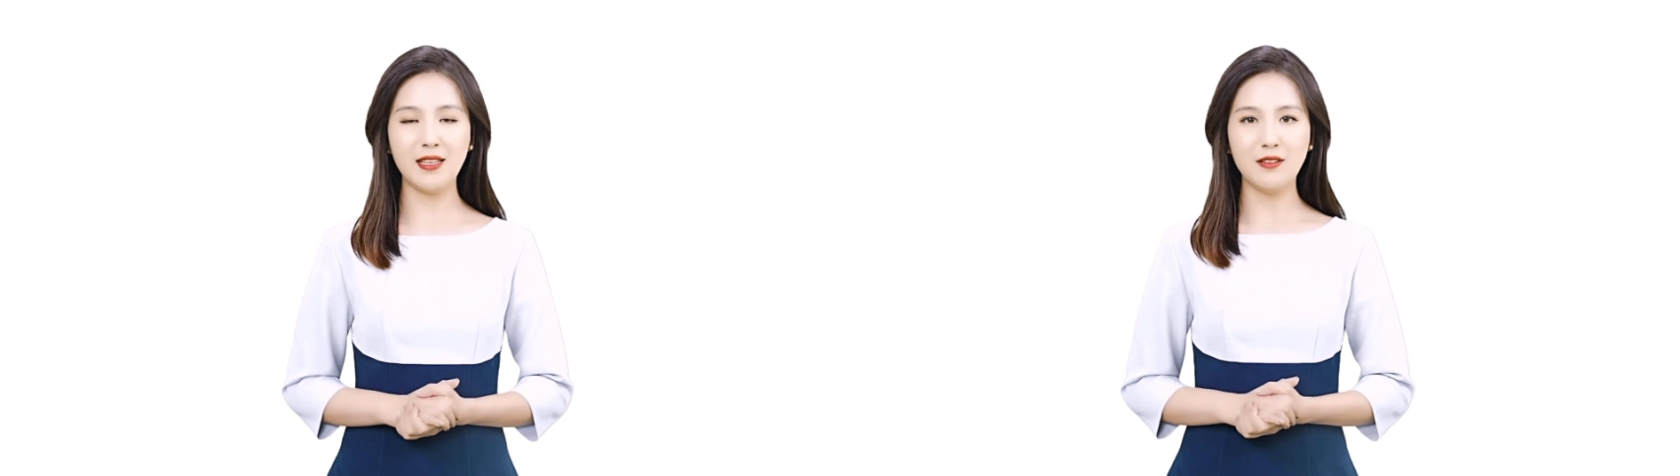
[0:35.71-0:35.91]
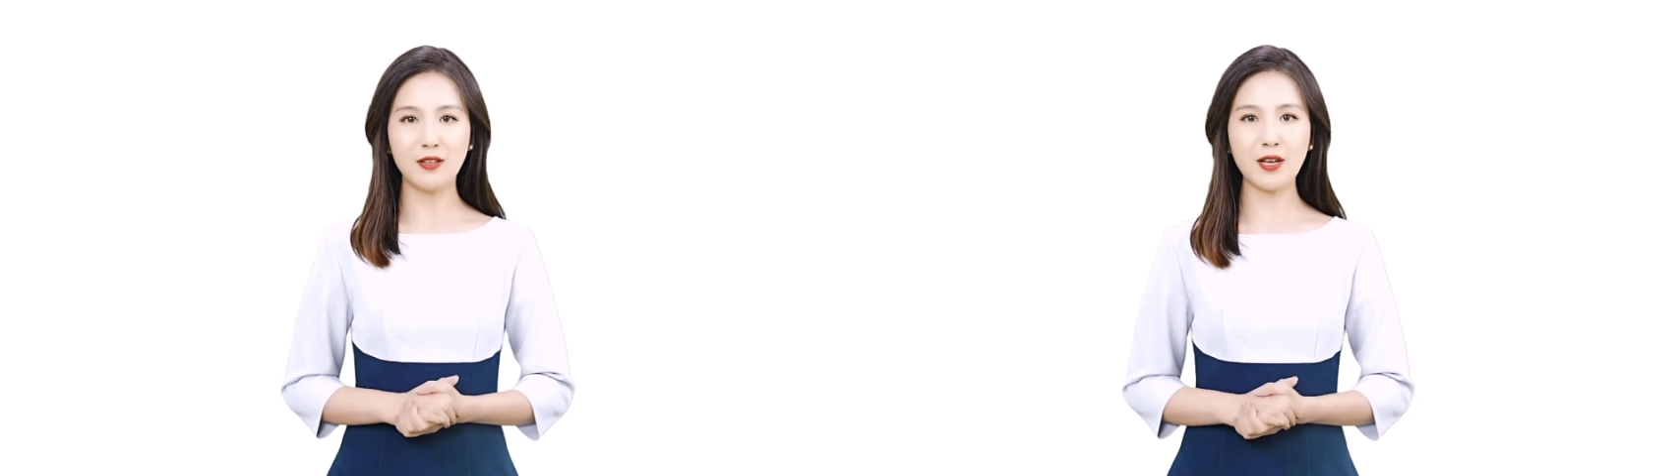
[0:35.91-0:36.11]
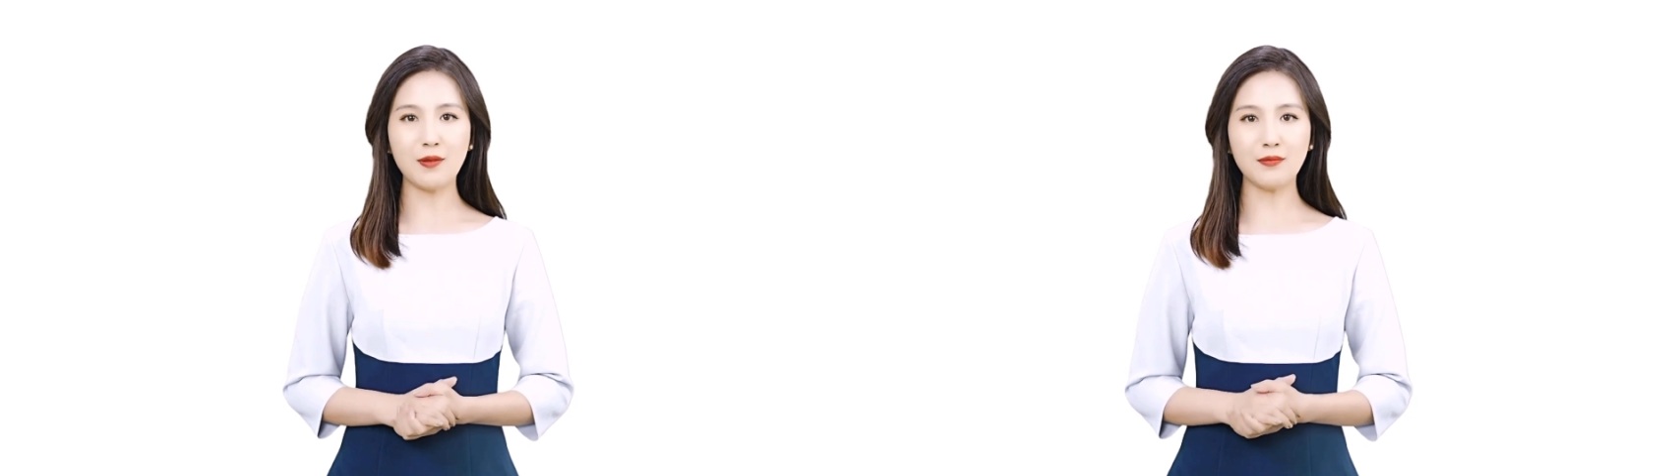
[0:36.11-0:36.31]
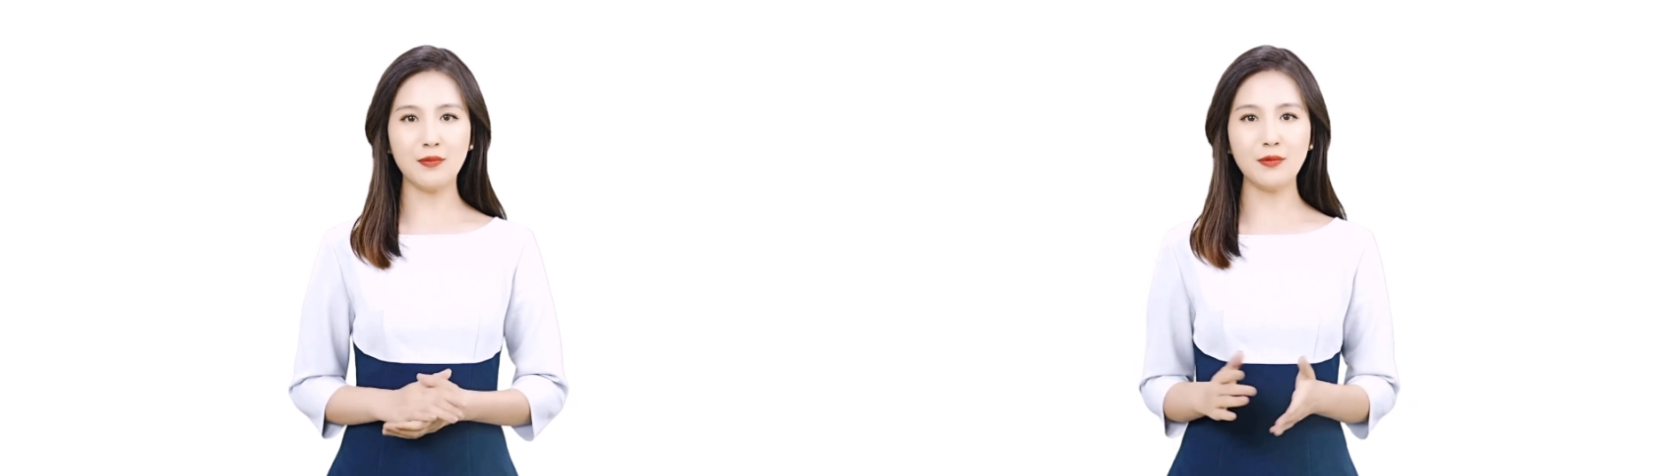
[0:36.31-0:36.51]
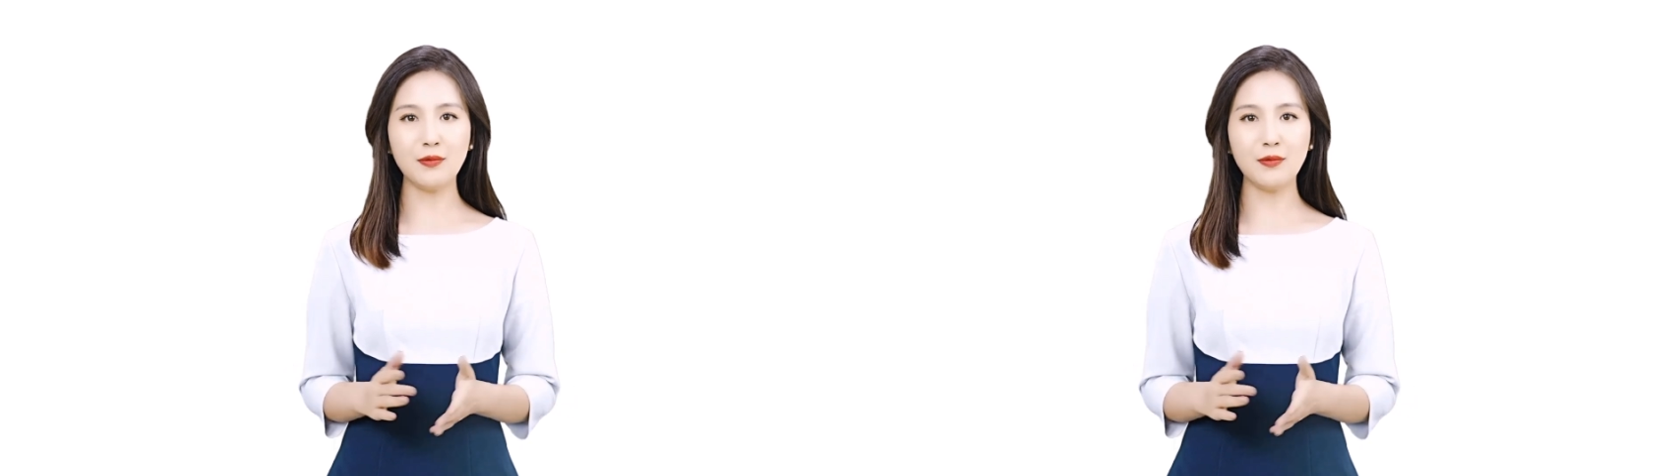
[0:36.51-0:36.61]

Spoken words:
it again.